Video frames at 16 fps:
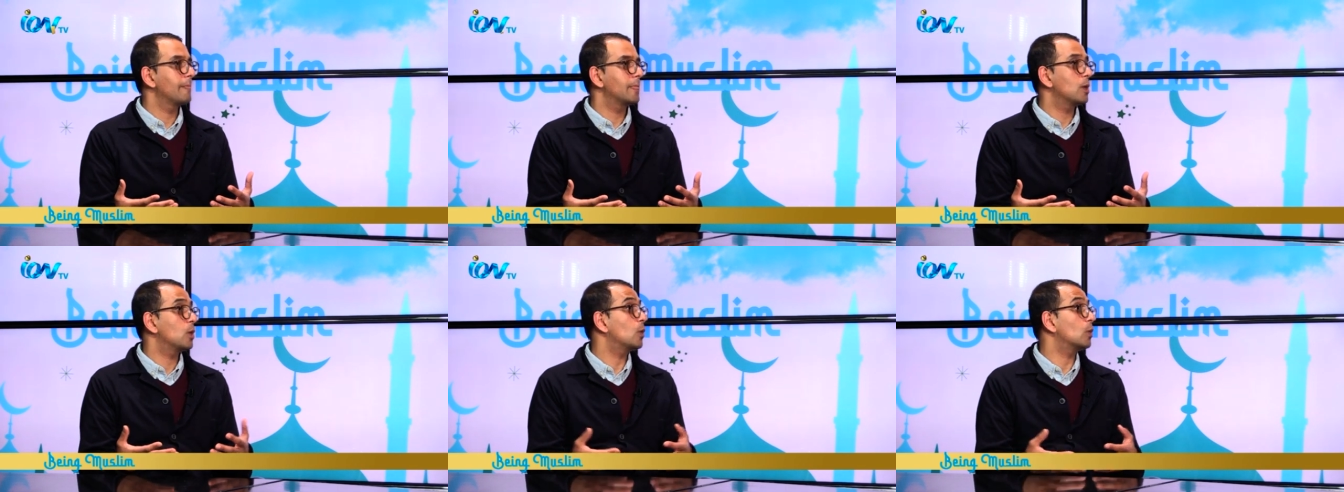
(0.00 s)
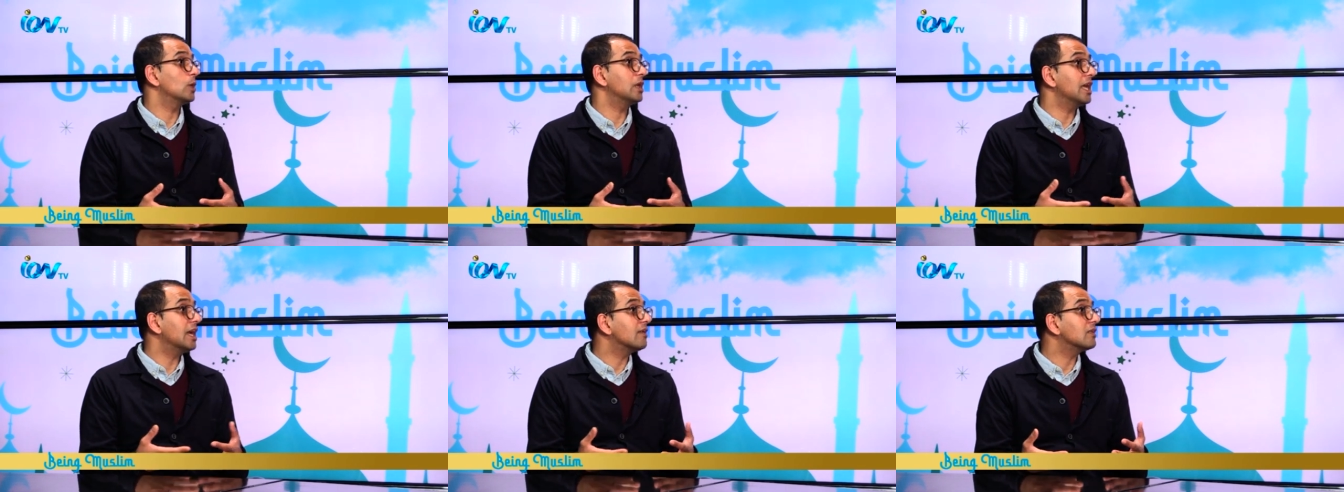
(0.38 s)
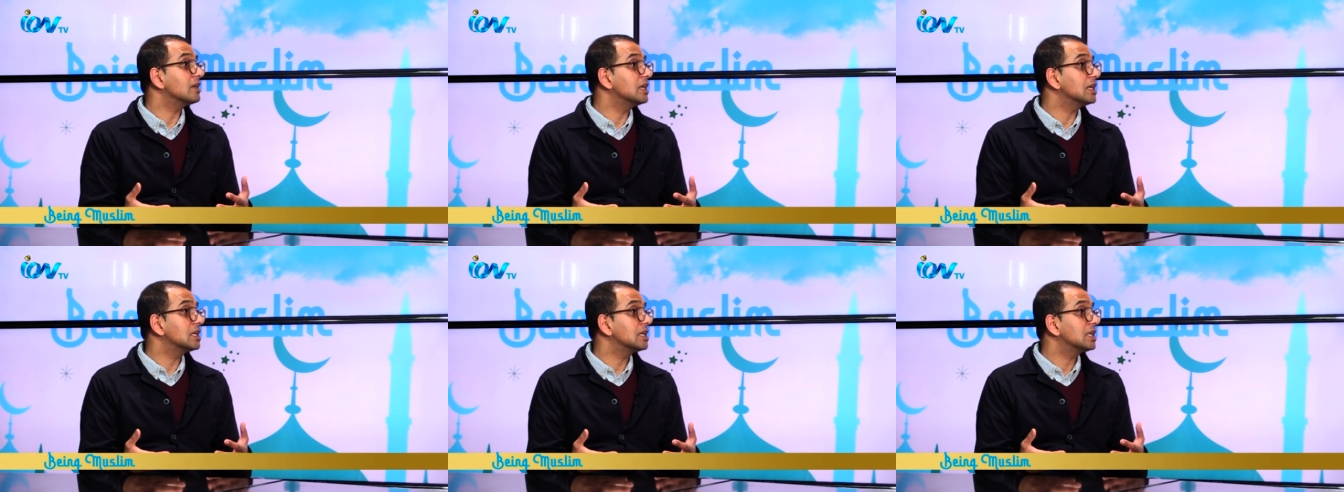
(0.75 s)
or an
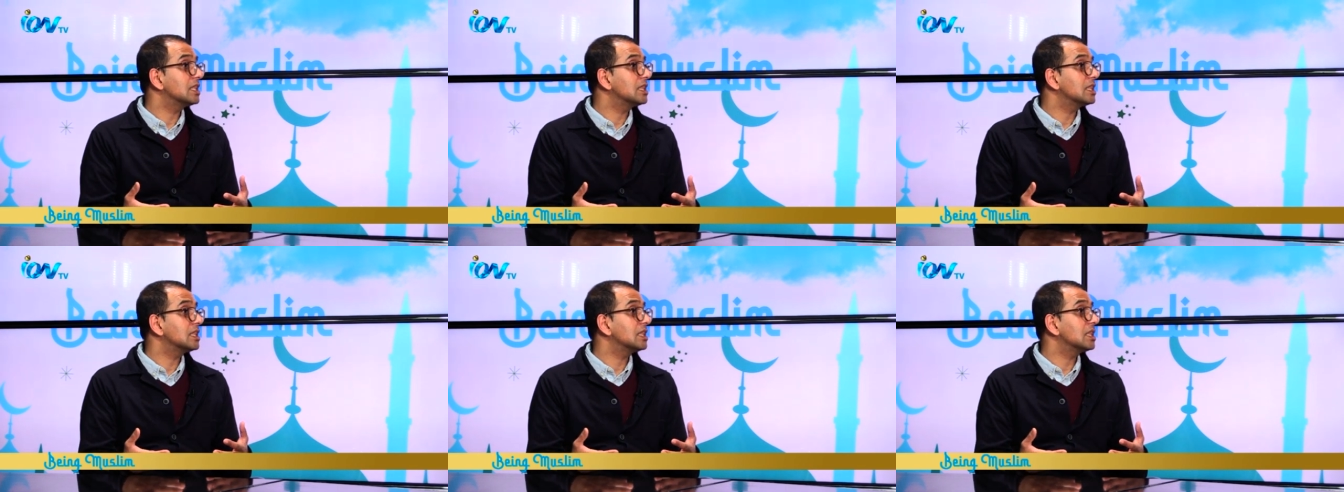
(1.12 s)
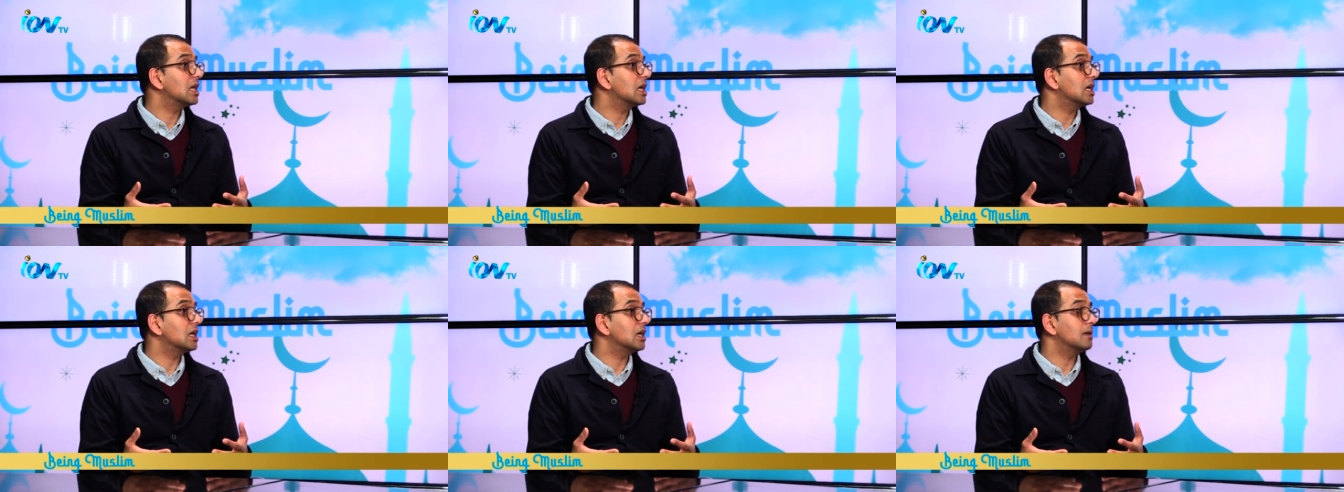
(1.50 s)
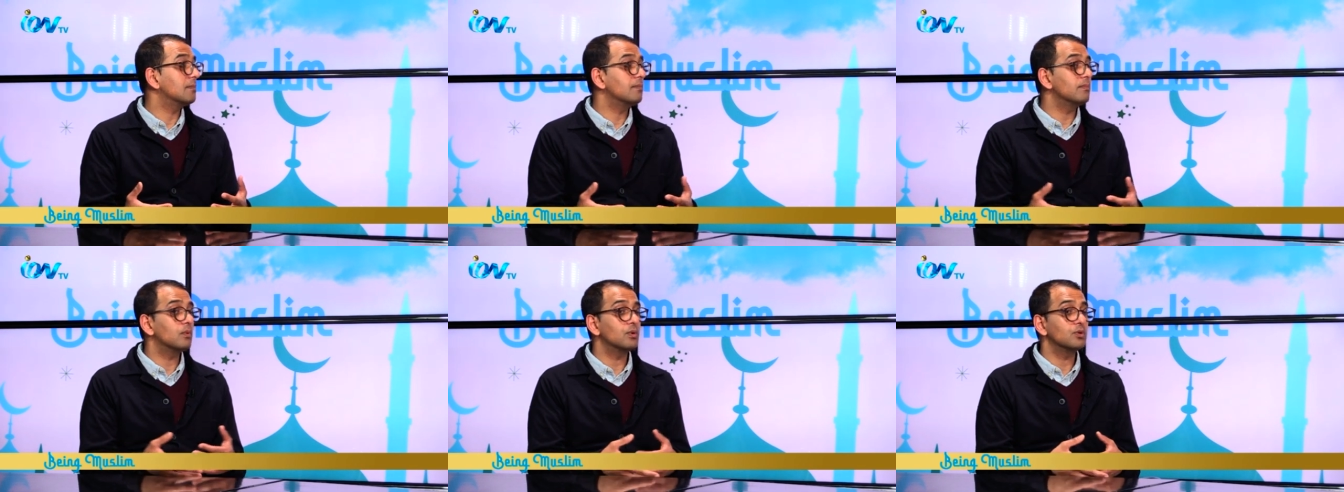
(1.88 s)
area,
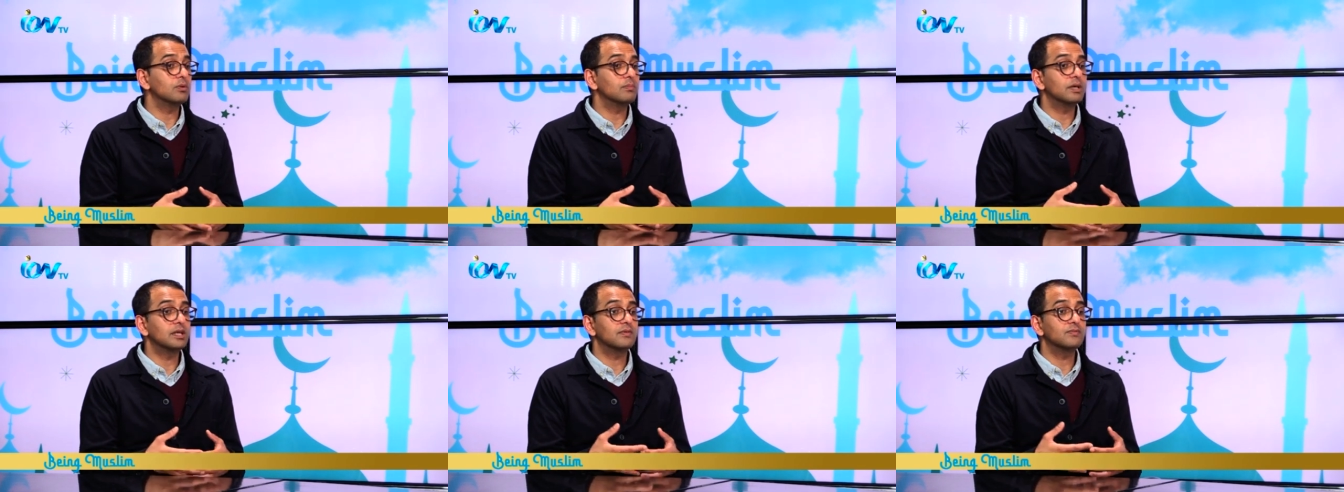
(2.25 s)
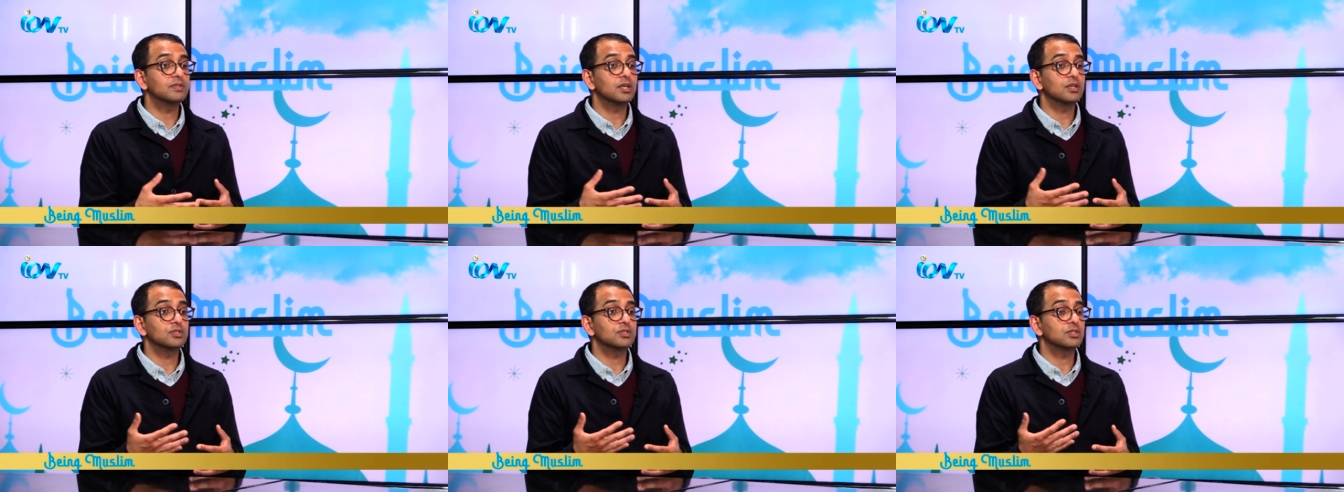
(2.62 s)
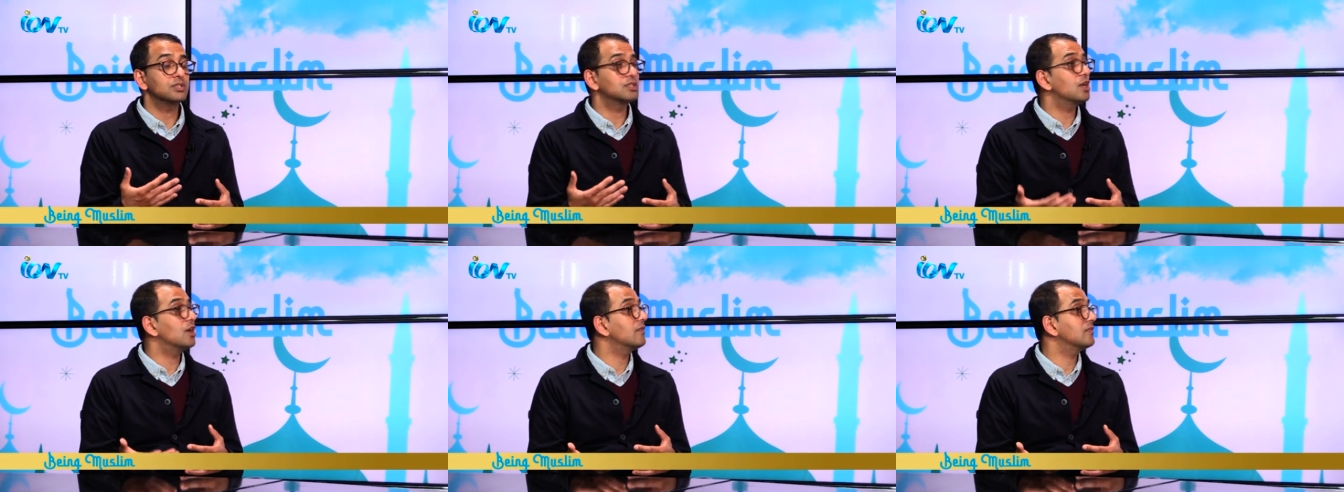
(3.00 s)
or you may have touched a
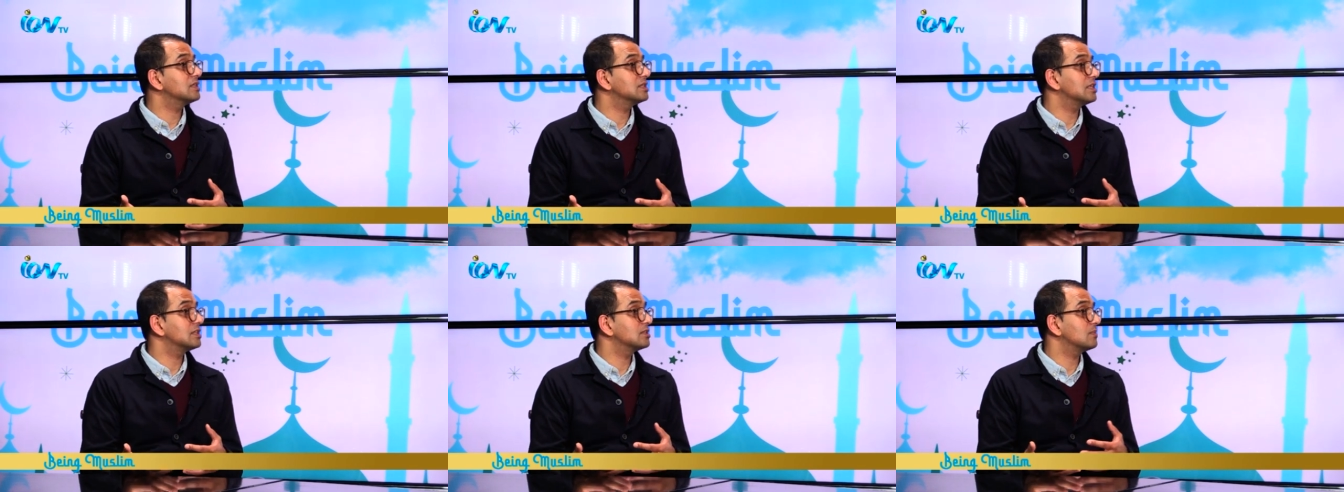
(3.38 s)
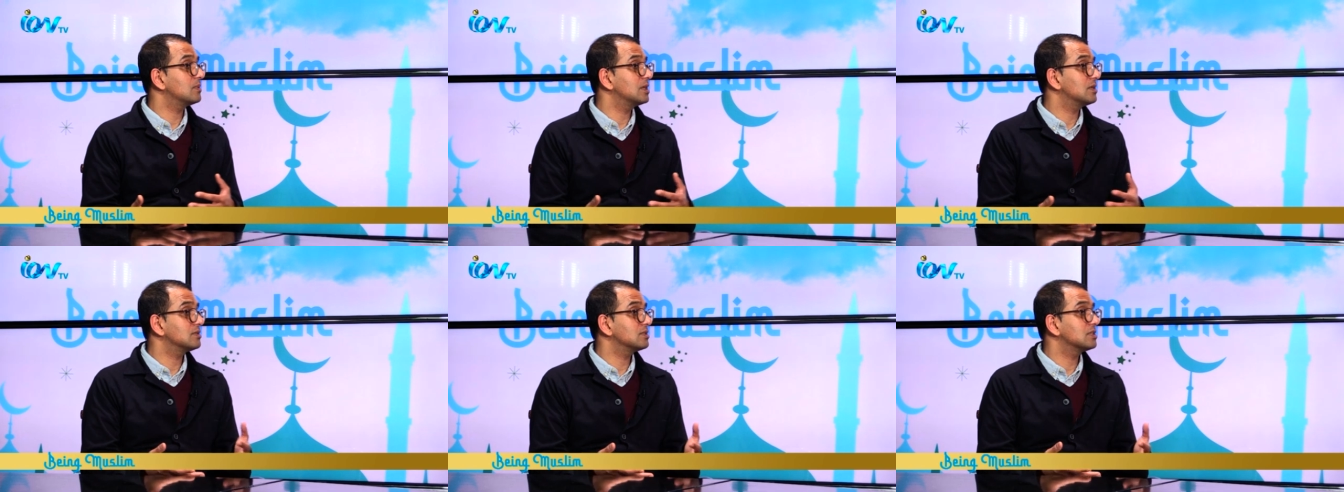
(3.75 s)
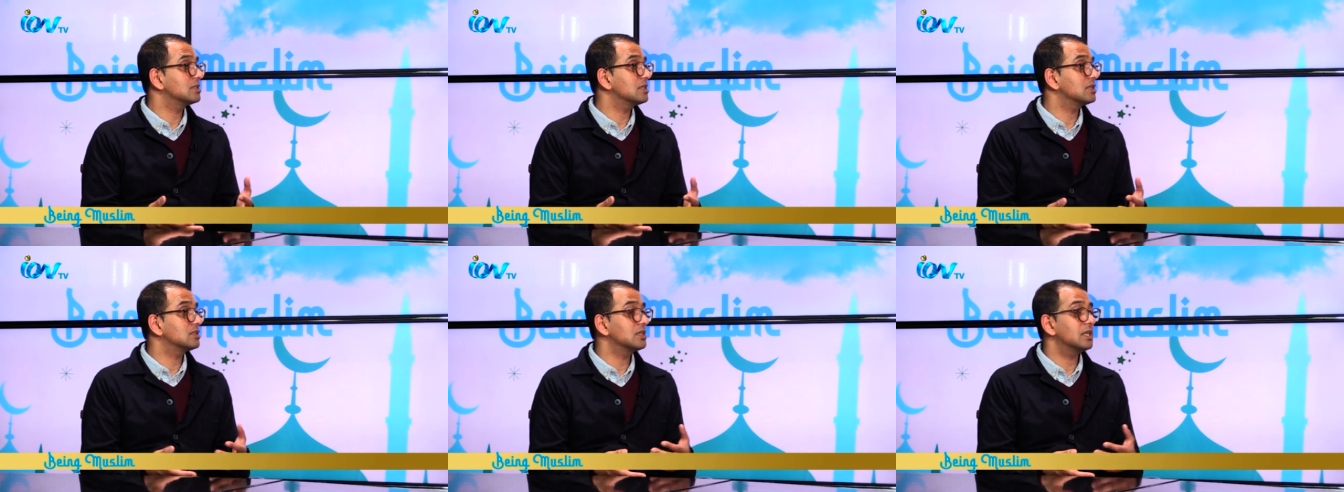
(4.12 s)
surface that someone else has
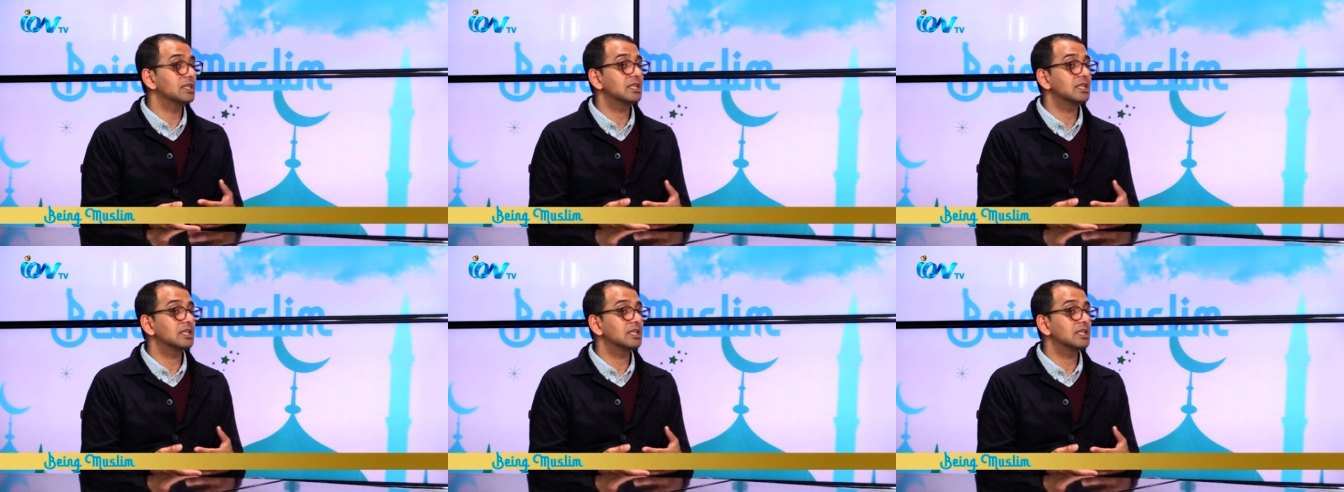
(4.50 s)
touched it,